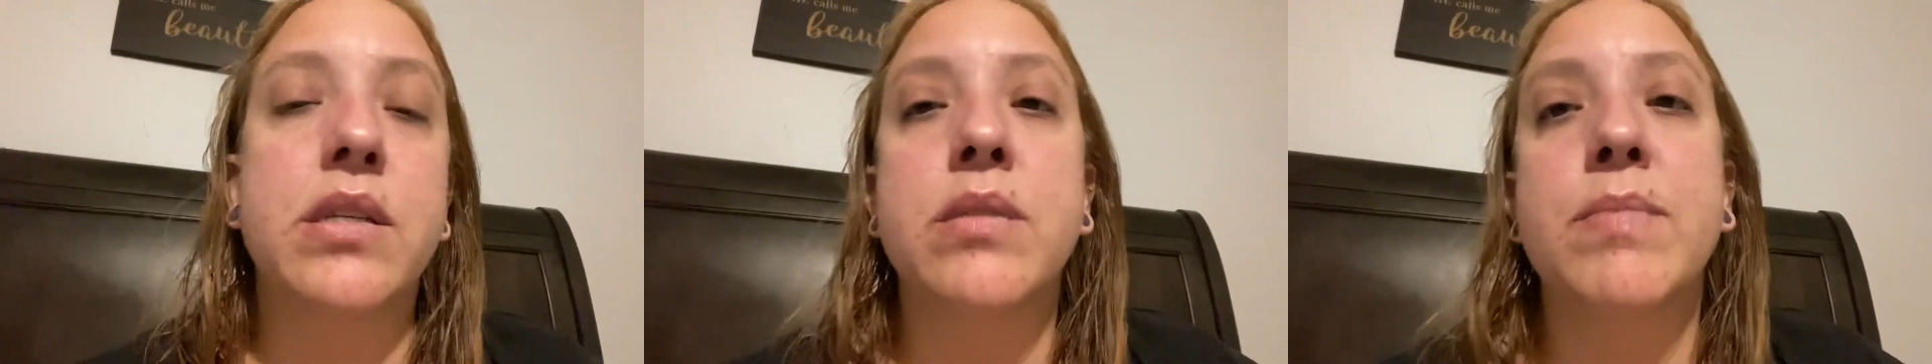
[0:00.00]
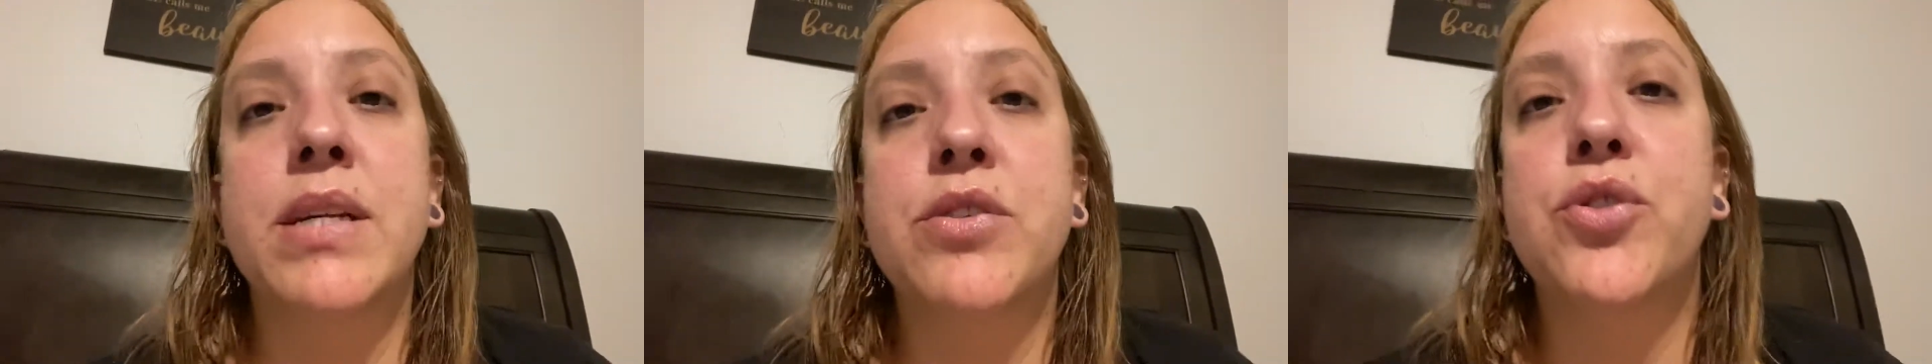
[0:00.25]
is
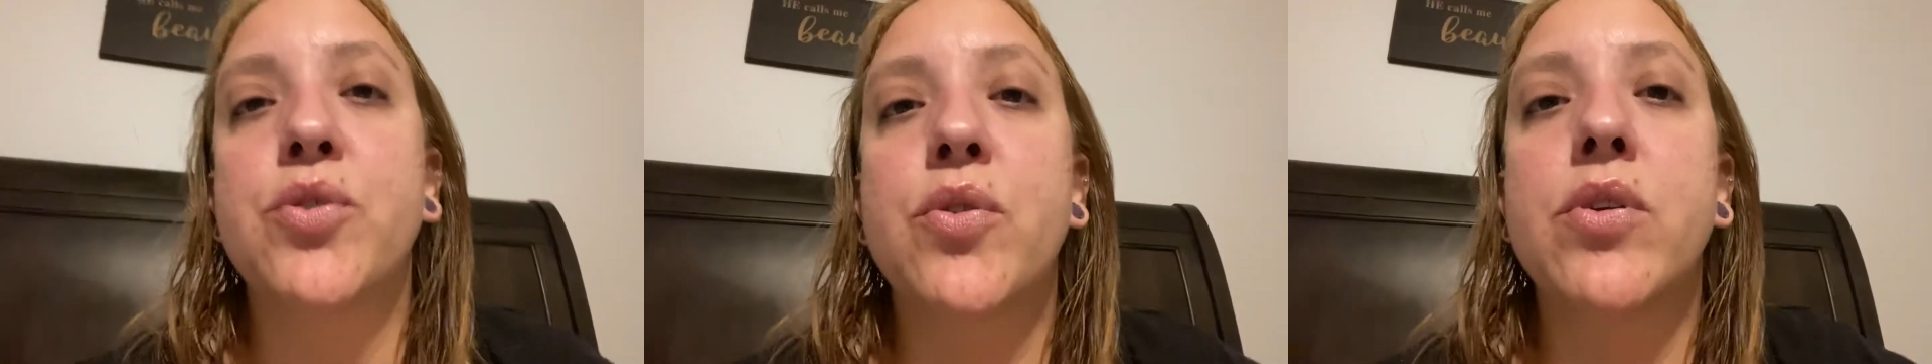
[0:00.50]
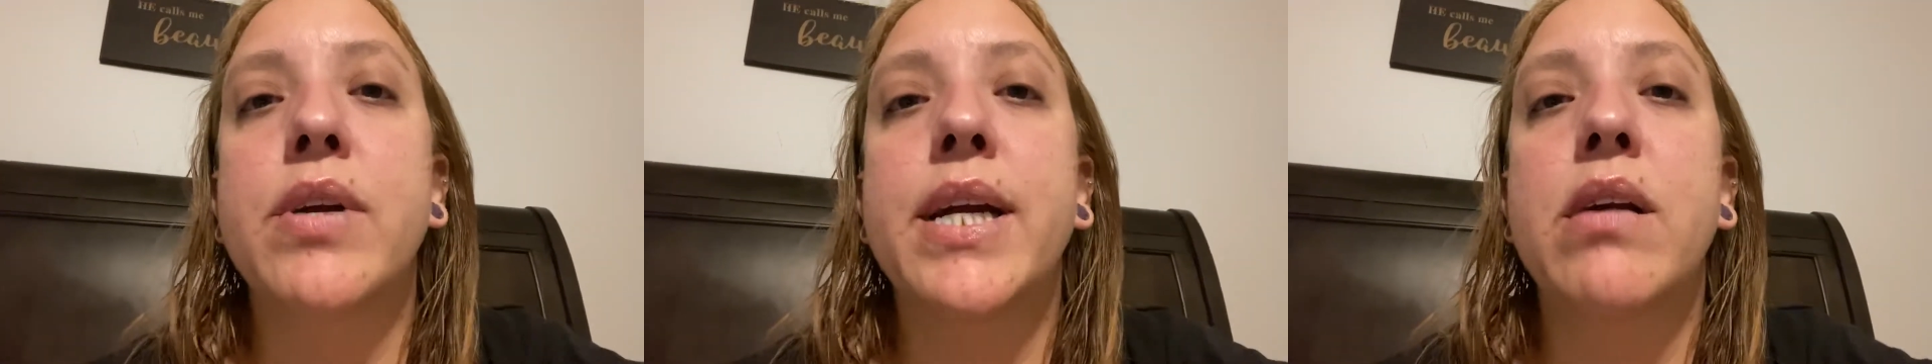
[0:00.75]
my
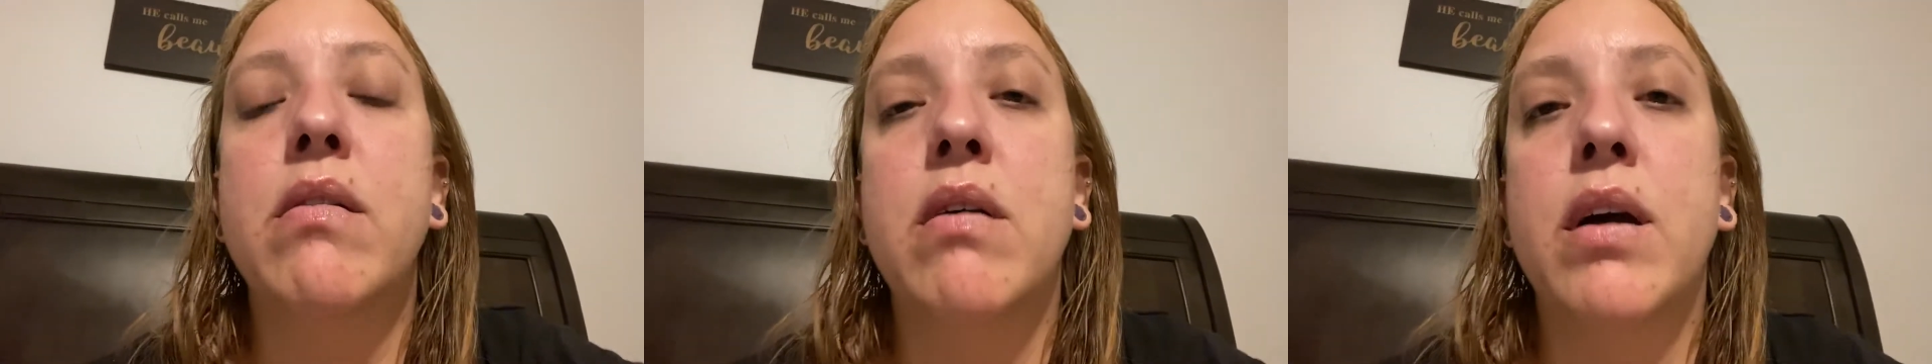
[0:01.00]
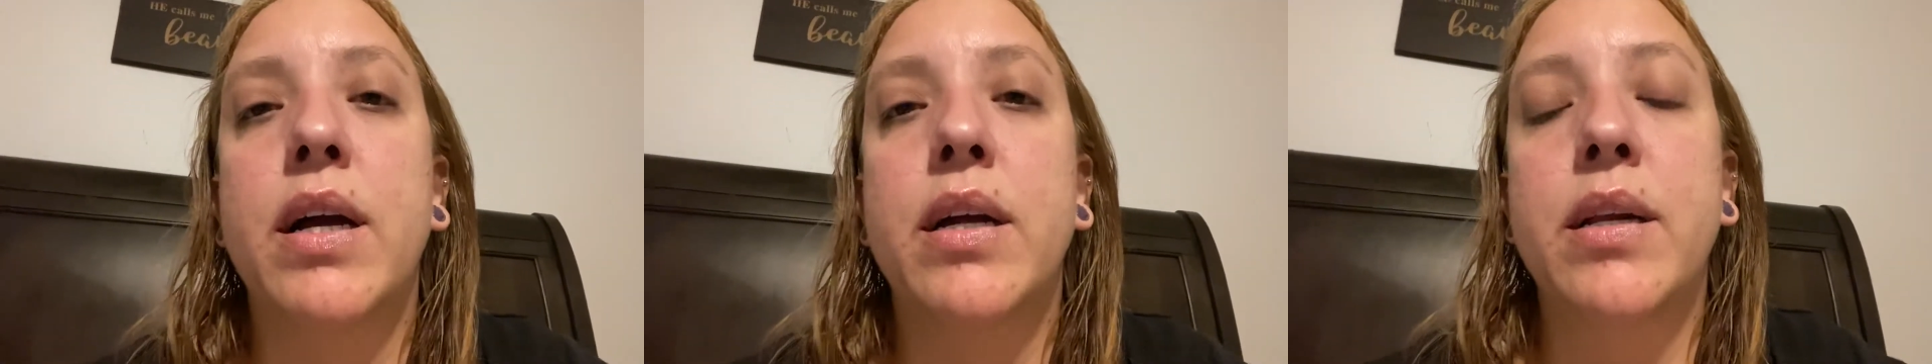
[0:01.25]
story
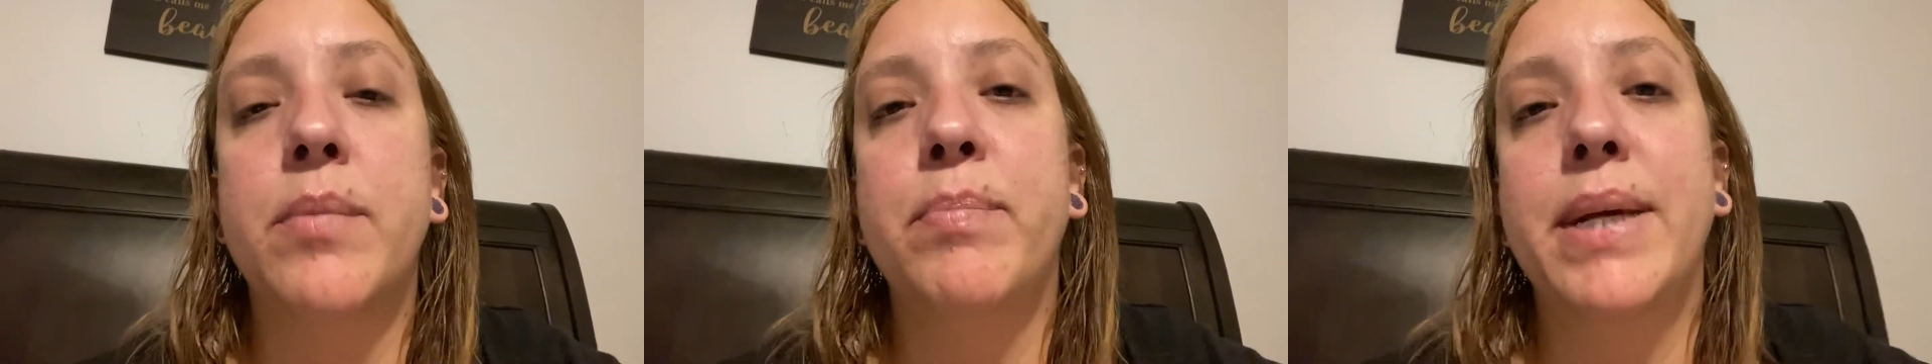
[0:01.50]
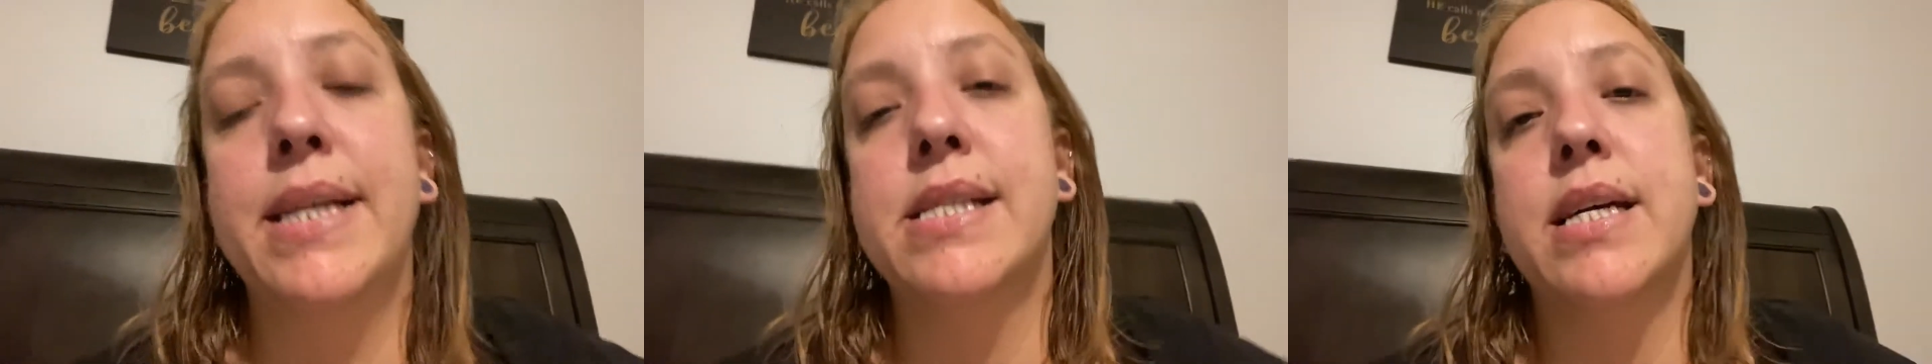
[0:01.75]
on
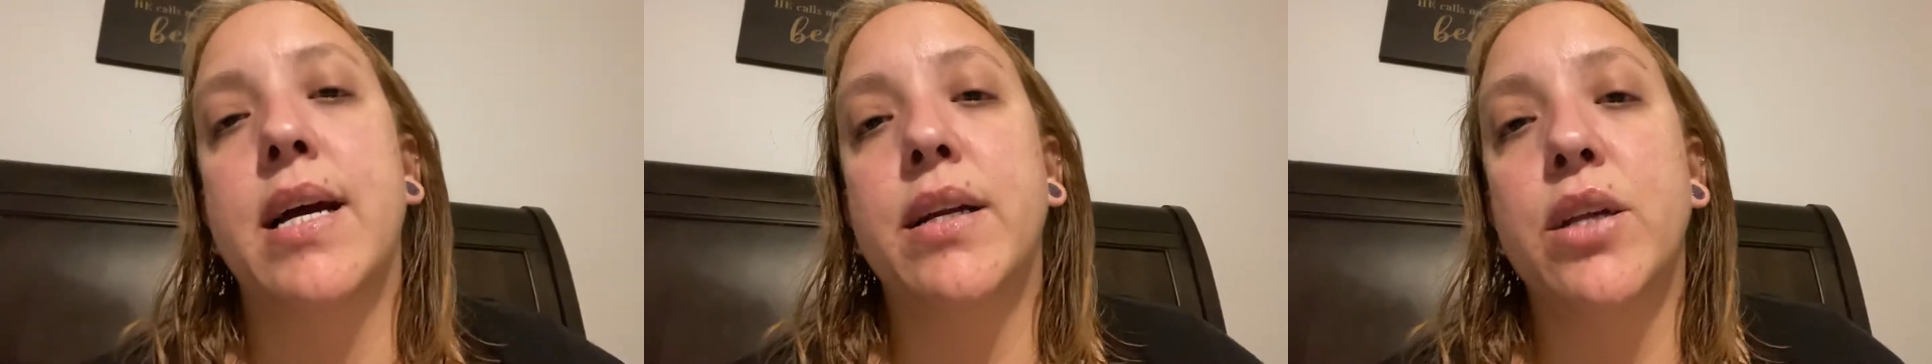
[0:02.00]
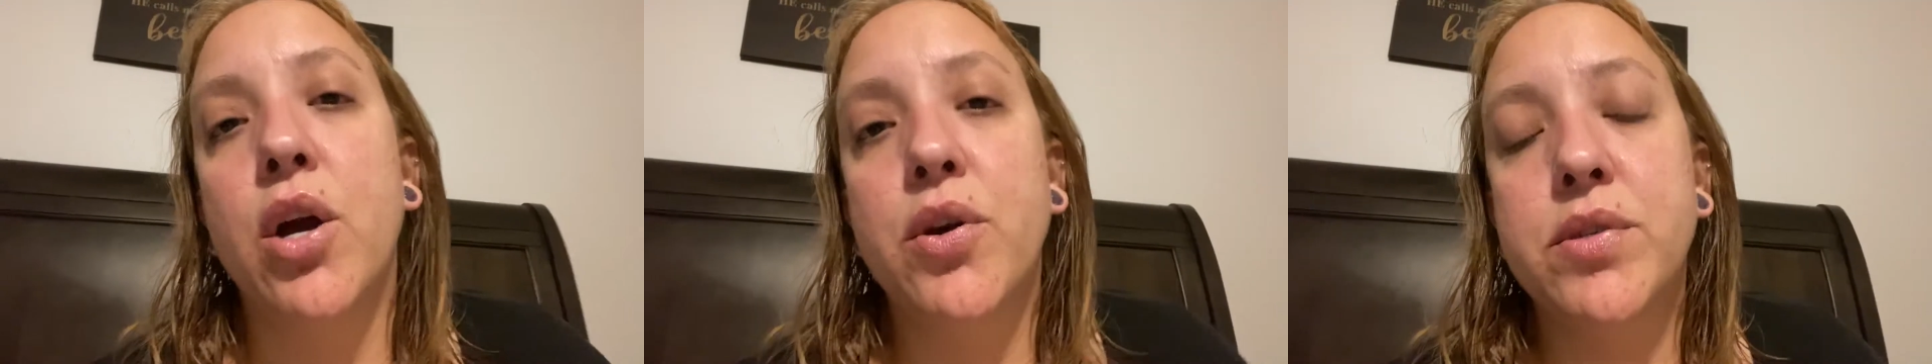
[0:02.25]
being
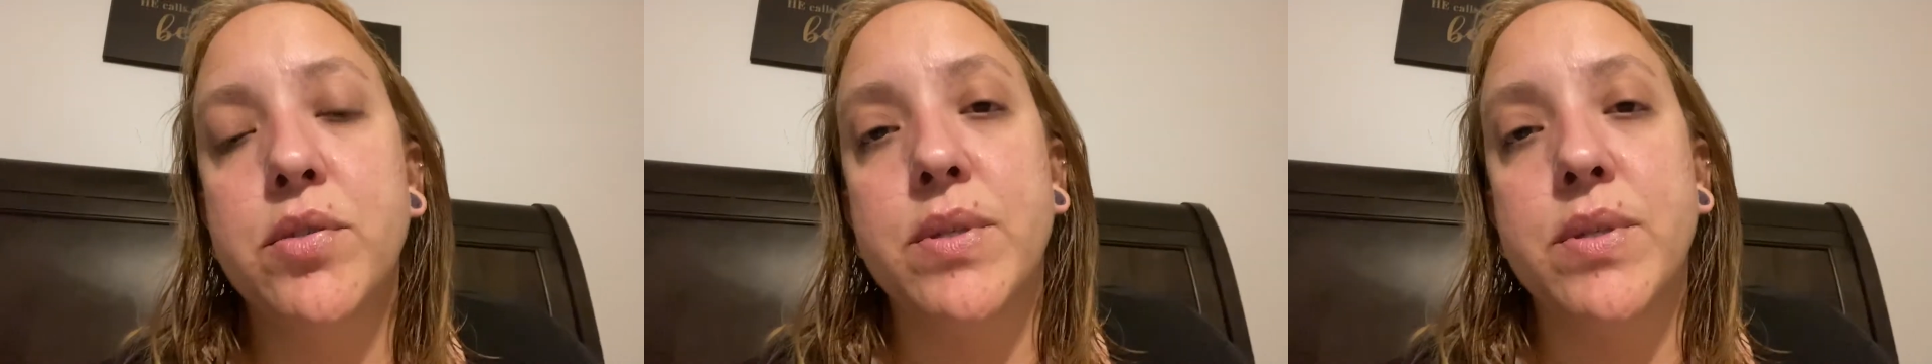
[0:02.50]
diagnosed